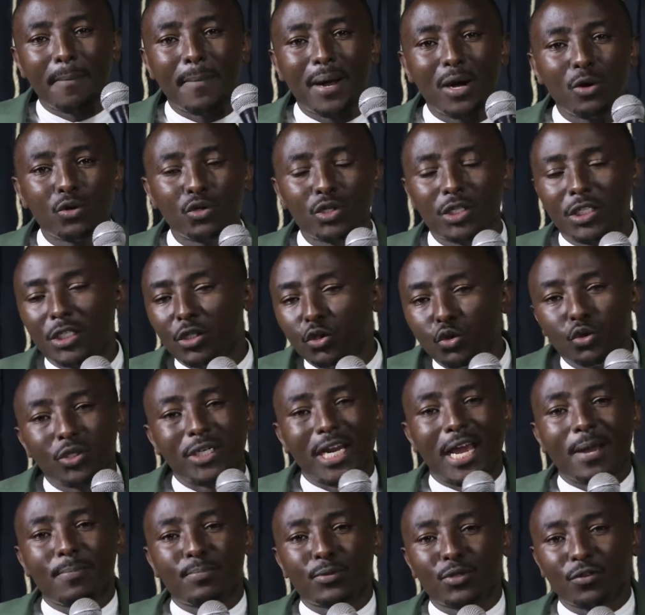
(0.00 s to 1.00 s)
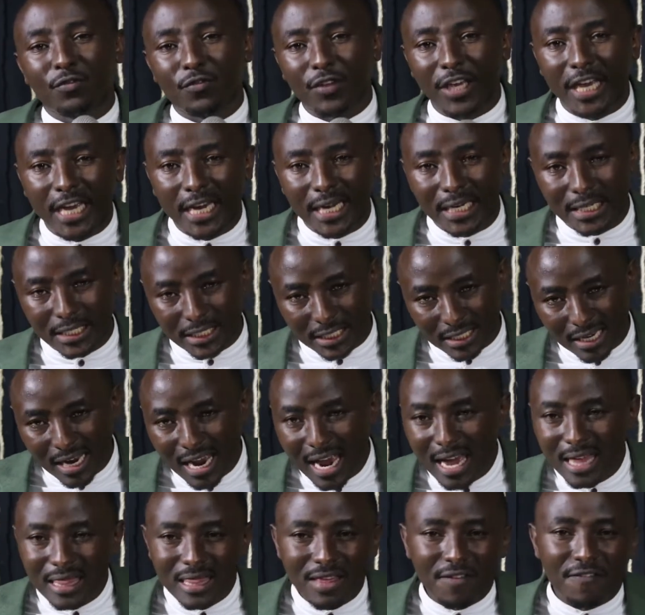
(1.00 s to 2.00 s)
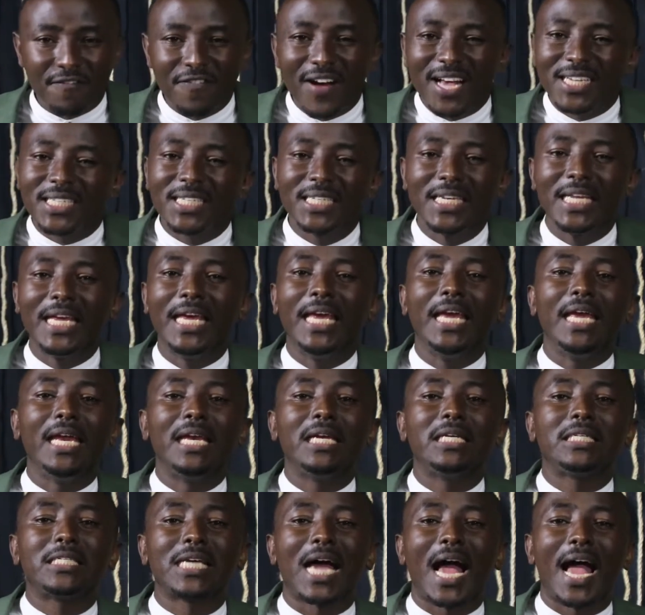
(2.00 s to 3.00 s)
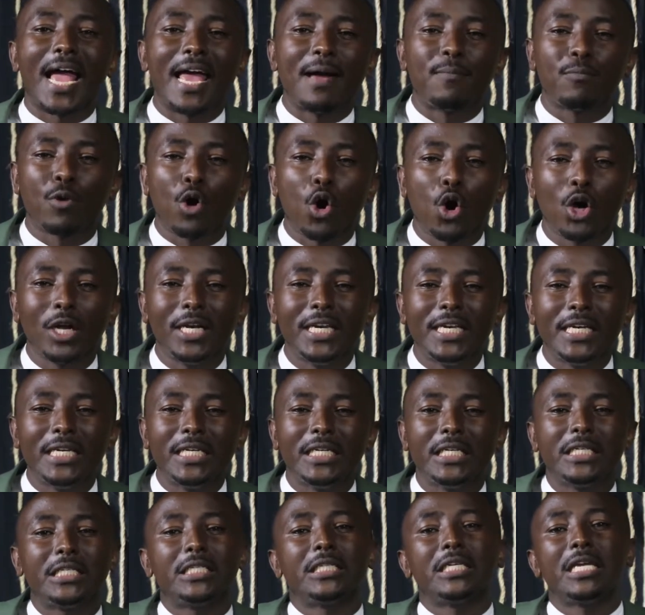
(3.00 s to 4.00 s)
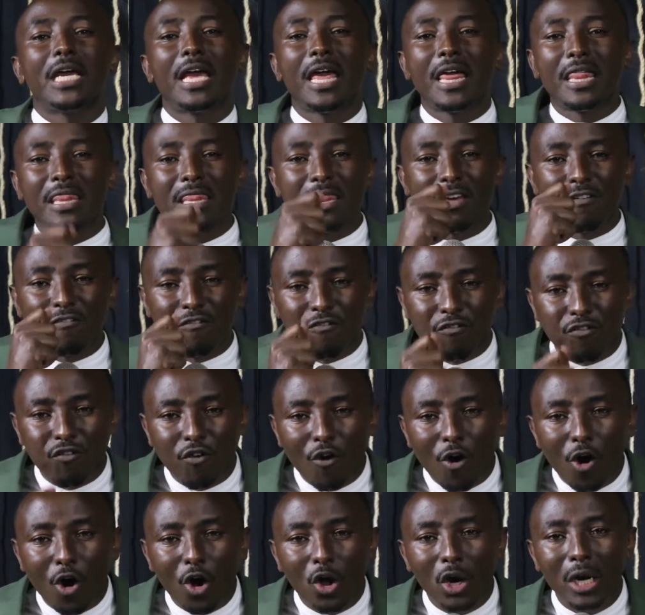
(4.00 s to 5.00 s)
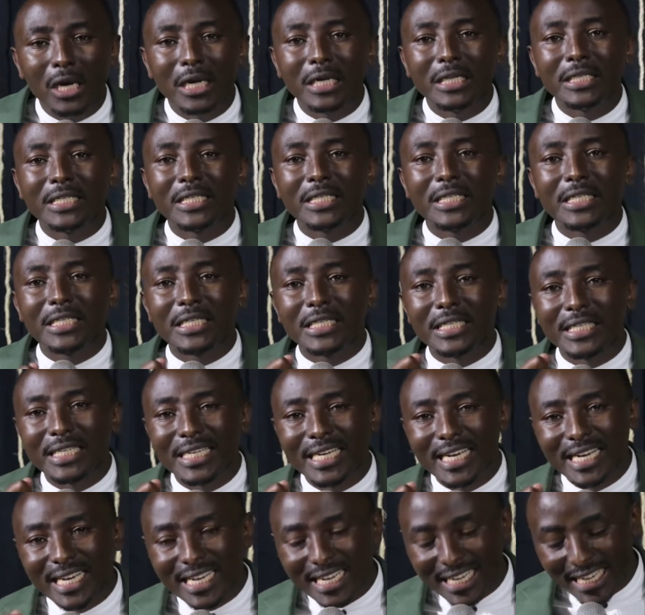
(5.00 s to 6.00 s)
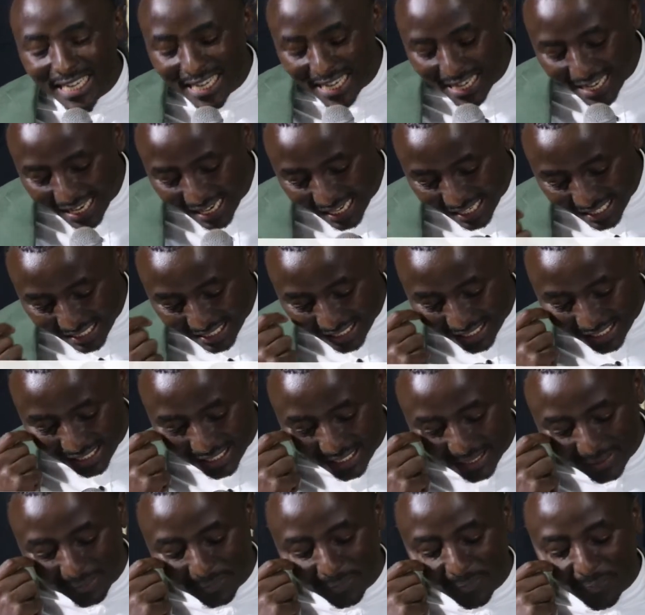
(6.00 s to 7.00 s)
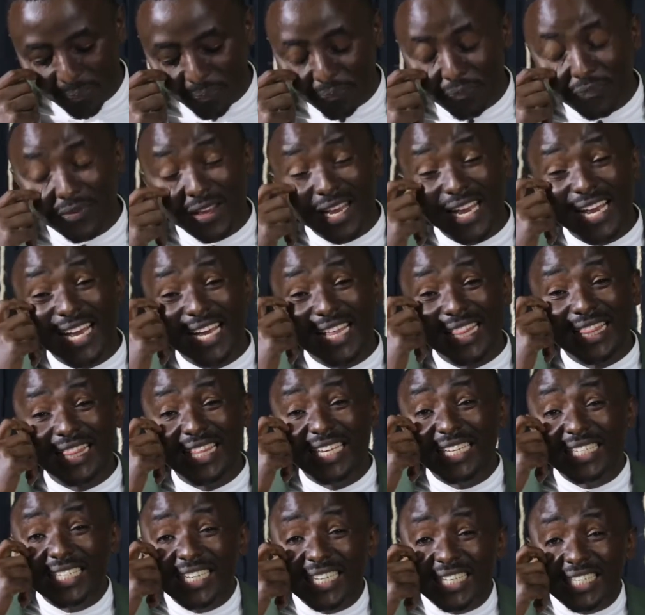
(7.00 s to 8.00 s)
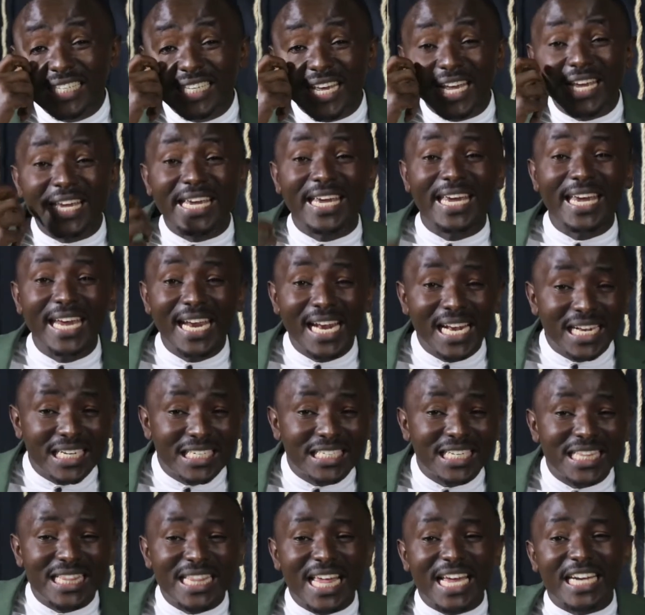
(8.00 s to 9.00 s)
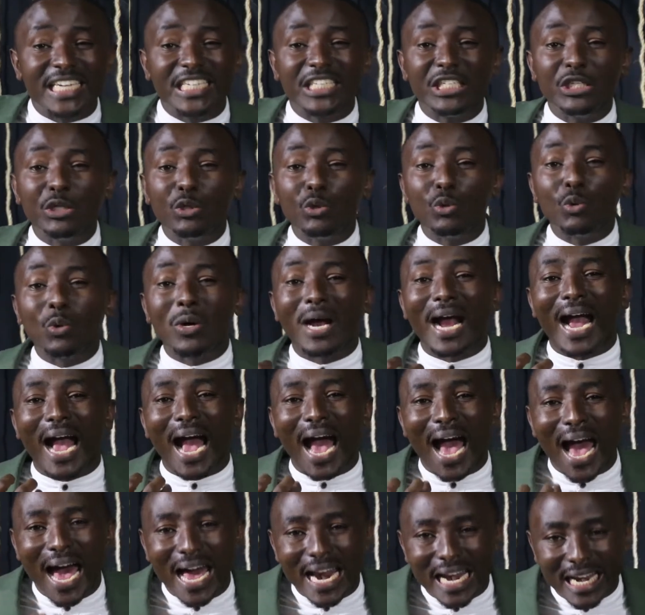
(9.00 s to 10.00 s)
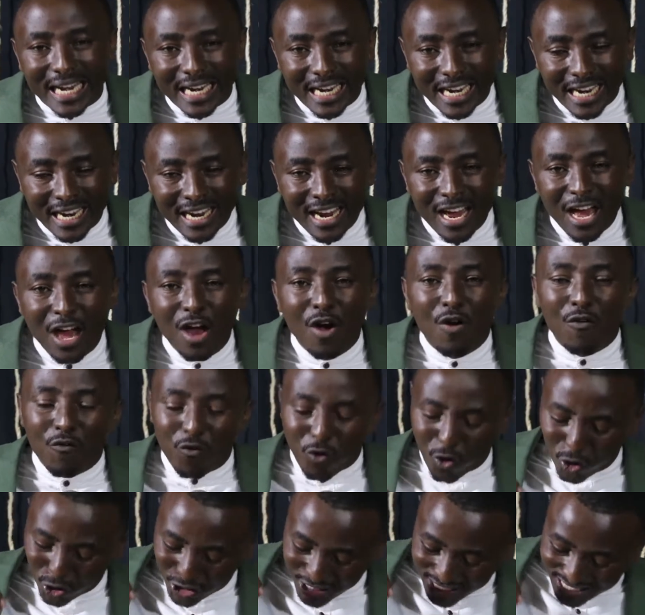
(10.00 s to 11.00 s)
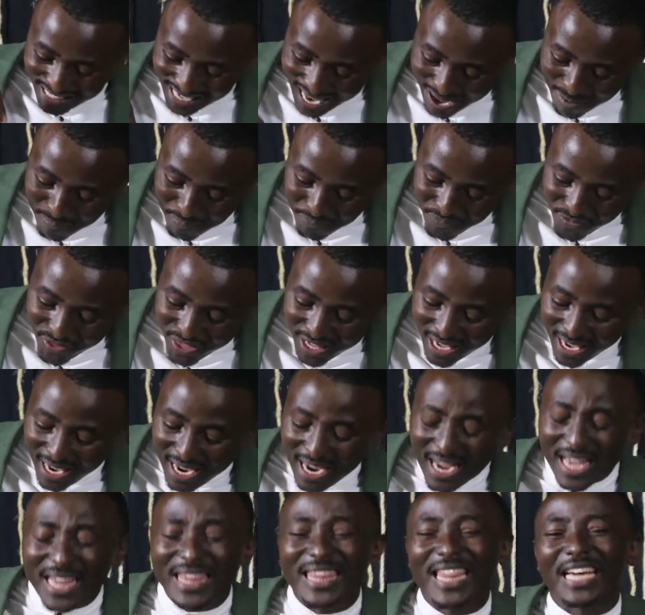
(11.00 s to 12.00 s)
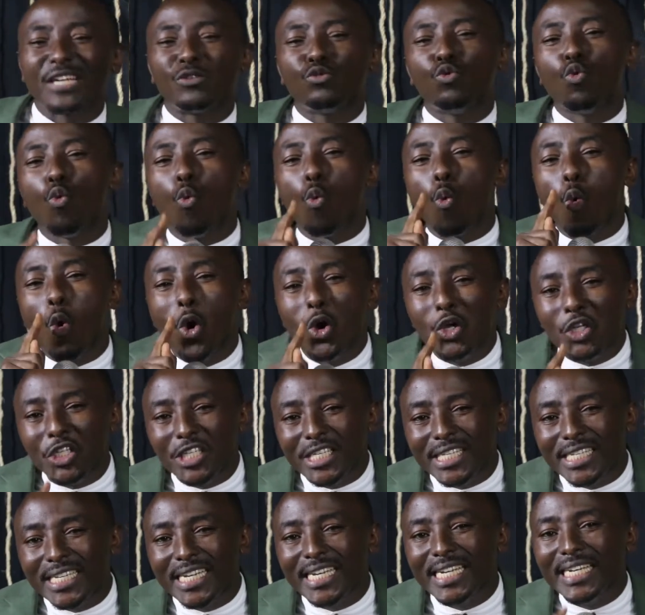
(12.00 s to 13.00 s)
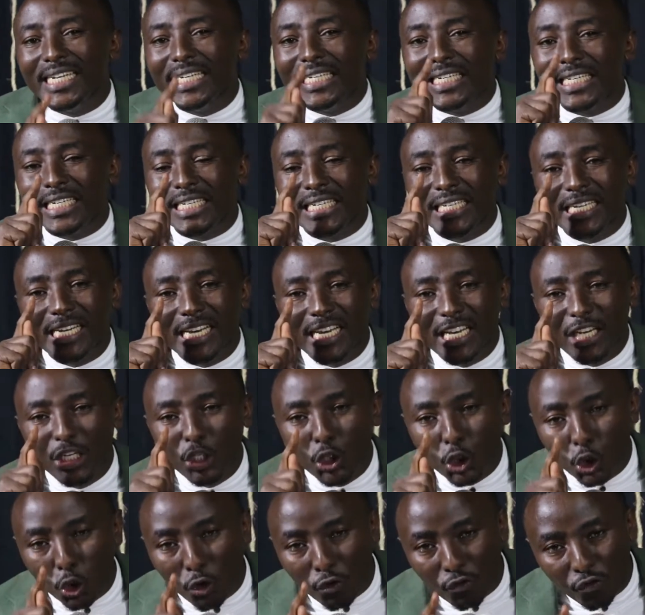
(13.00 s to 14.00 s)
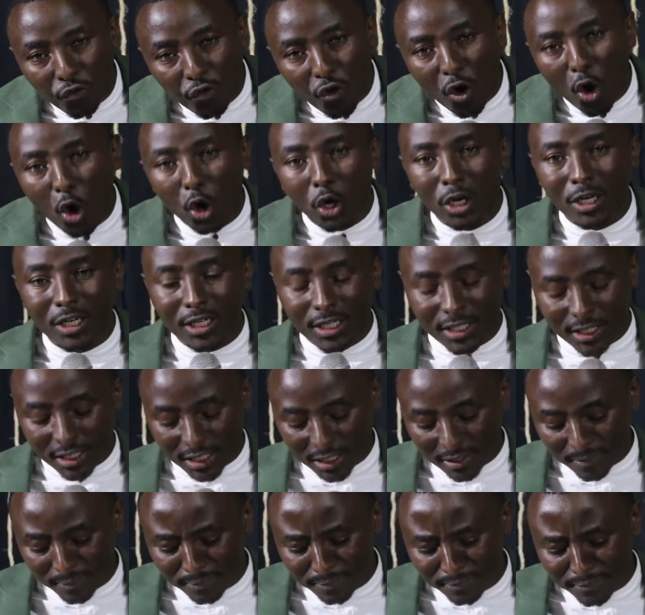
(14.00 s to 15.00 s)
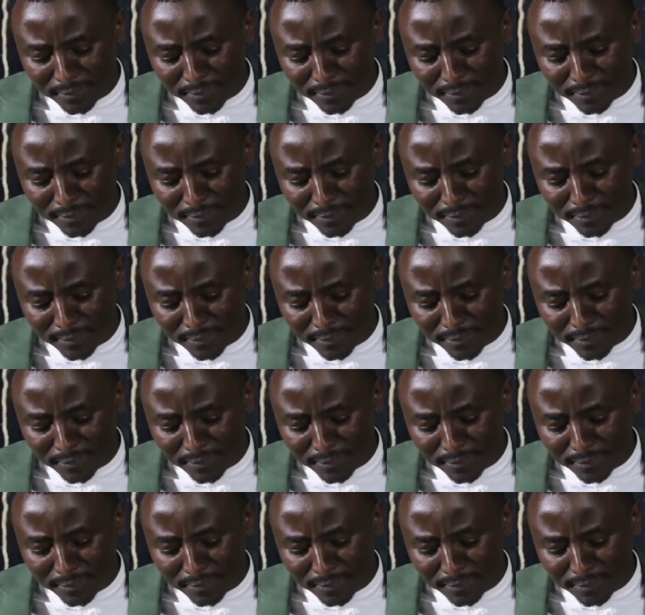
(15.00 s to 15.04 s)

about two types of guilt. The first guilt, I am calling it the false guilt. This is a guilt that you carry for something that wasn't your fault.